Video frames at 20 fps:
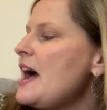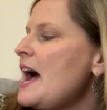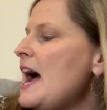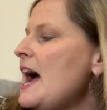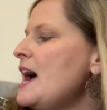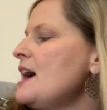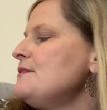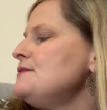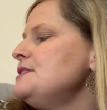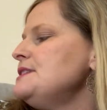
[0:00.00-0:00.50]

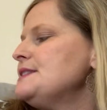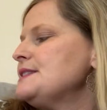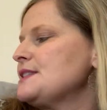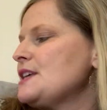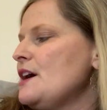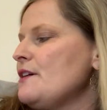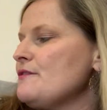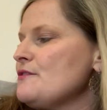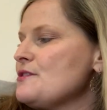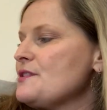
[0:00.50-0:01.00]
I have
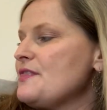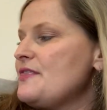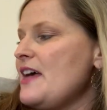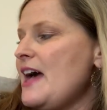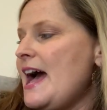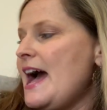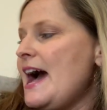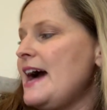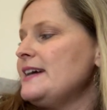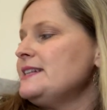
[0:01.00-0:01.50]
discovered
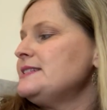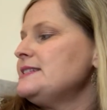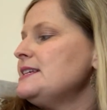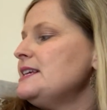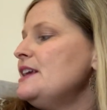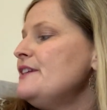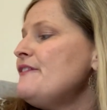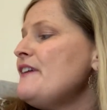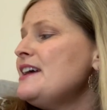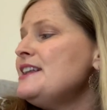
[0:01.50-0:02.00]
that
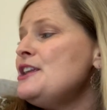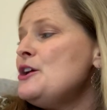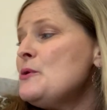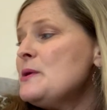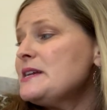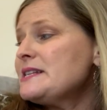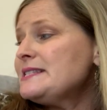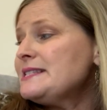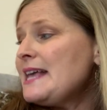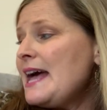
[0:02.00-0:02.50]
if I know
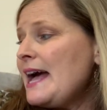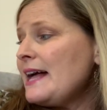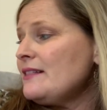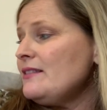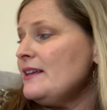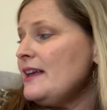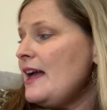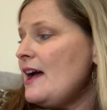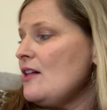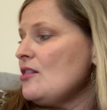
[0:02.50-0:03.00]

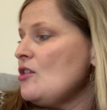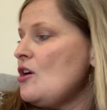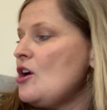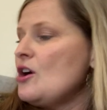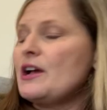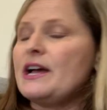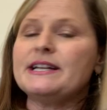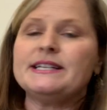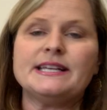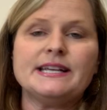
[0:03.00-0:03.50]
exactly how
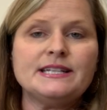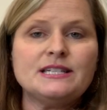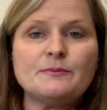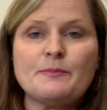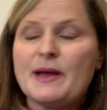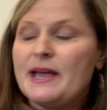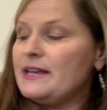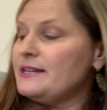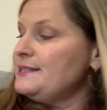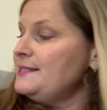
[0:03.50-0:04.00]
long I need to
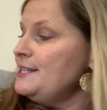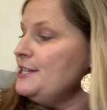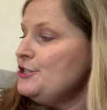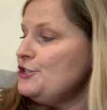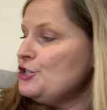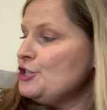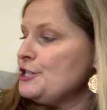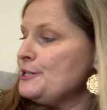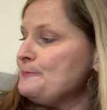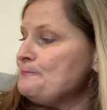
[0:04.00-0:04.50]
pay
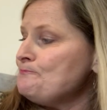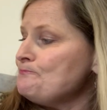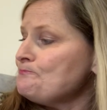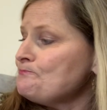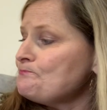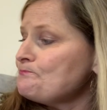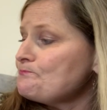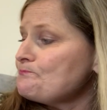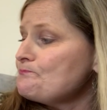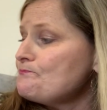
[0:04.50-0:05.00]
attention,
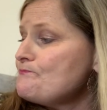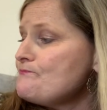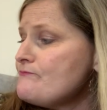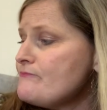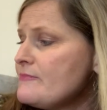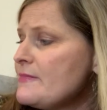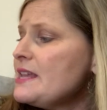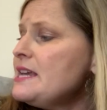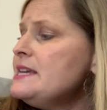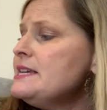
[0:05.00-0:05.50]

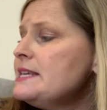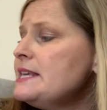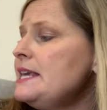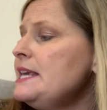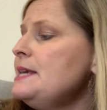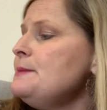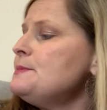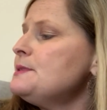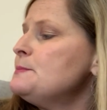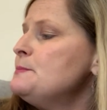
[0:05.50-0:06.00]
it
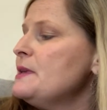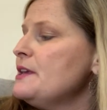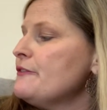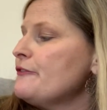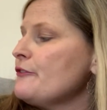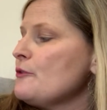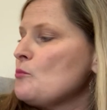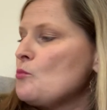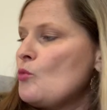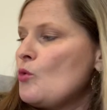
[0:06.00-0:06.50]
keeps me
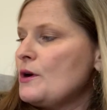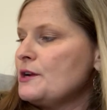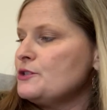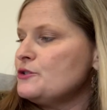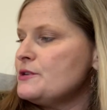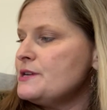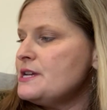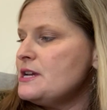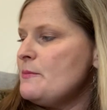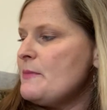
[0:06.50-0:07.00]
from
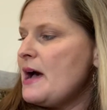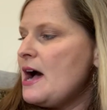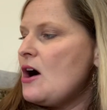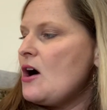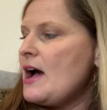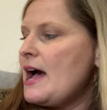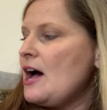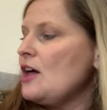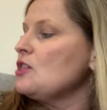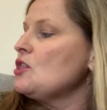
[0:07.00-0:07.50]
wondering
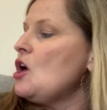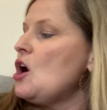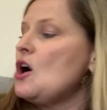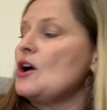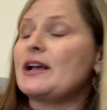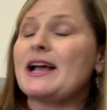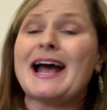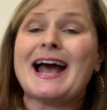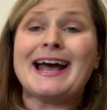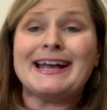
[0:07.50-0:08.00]
about how
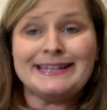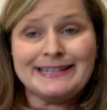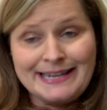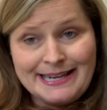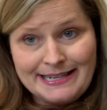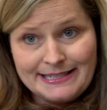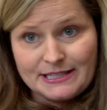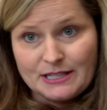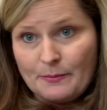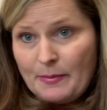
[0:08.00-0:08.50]
long I
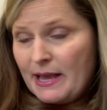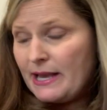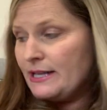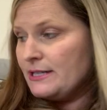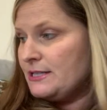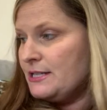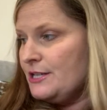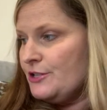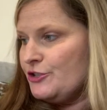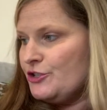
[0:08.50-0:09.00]
need to pay
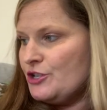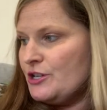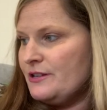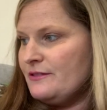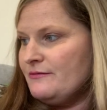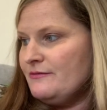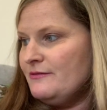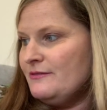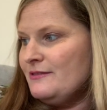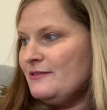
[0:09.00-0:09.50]

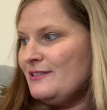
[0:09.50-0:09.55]
attention.